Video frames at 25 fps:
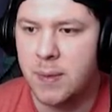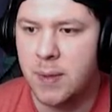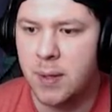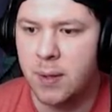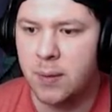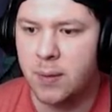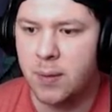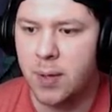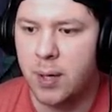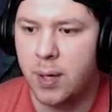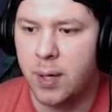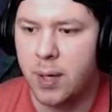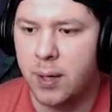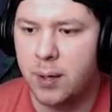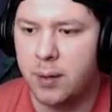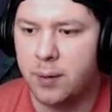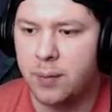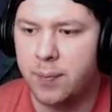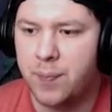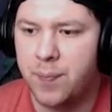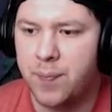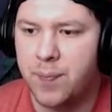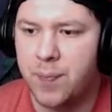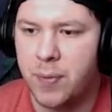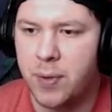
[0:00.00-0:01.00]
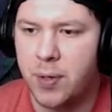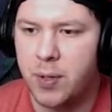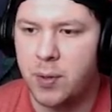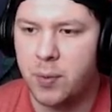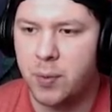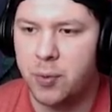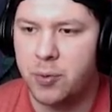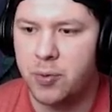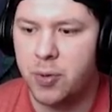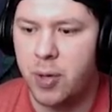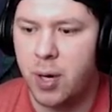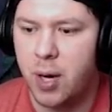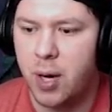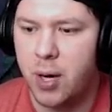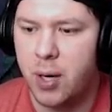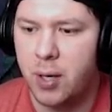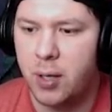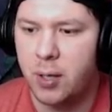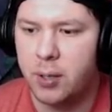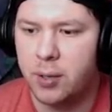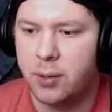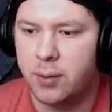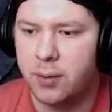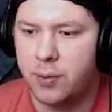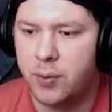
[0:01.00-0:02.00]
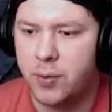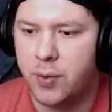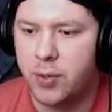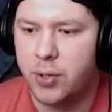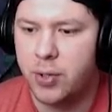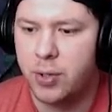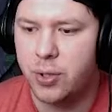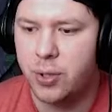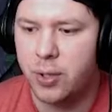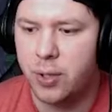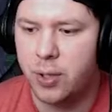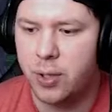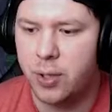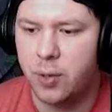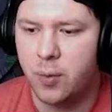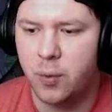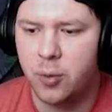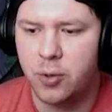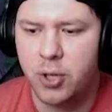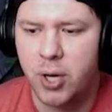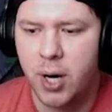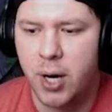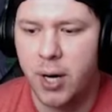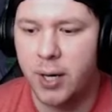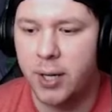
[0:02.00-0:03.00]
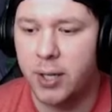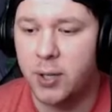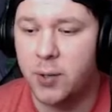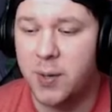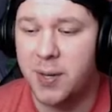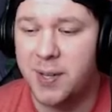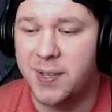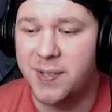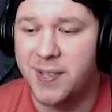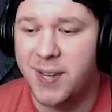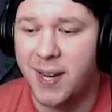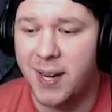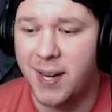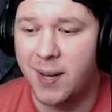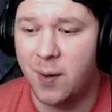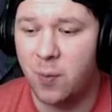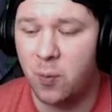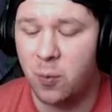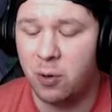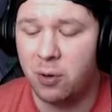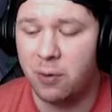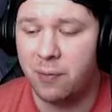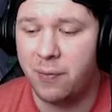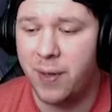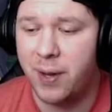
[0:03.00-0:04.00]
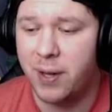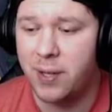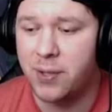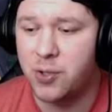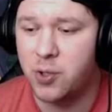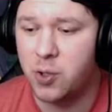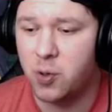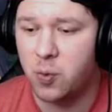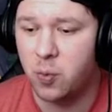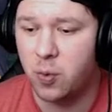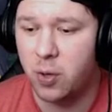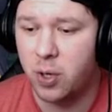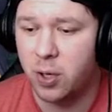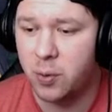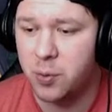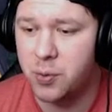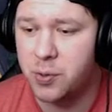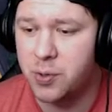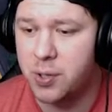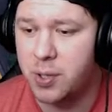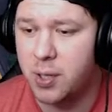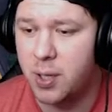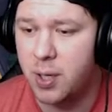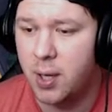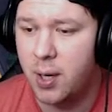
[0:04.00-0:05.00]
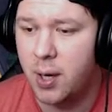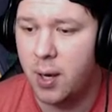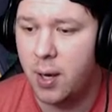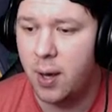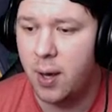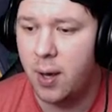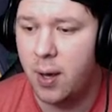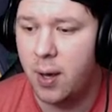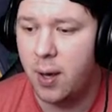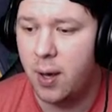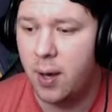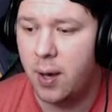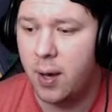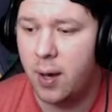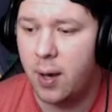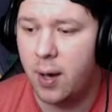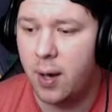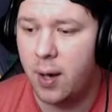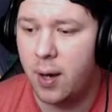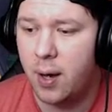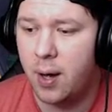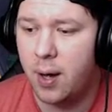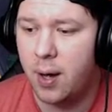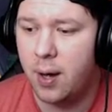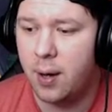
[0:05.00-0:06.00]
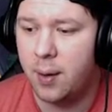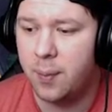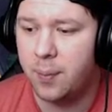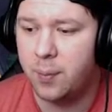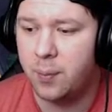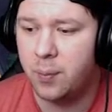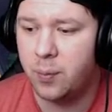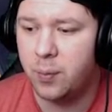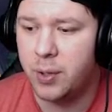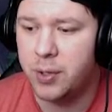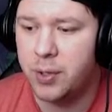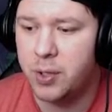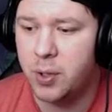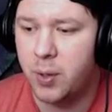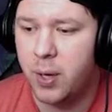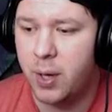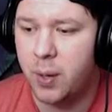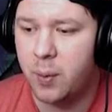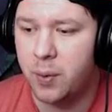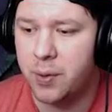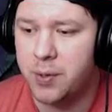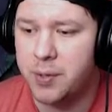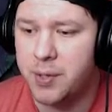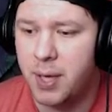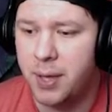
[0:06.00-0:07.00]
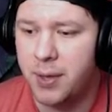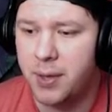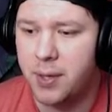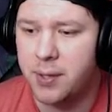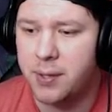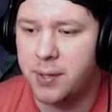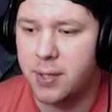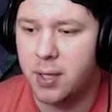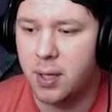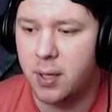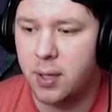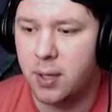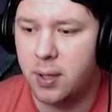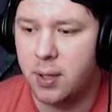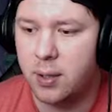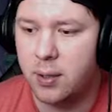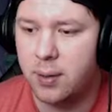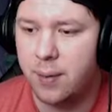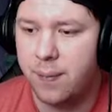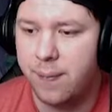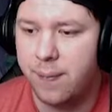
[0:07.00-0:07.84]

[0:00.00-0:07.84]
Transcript: Okay. We'll draw turn. We're drawing into a second wolf. That is gross. Um, let's go ahead. We'll set this card.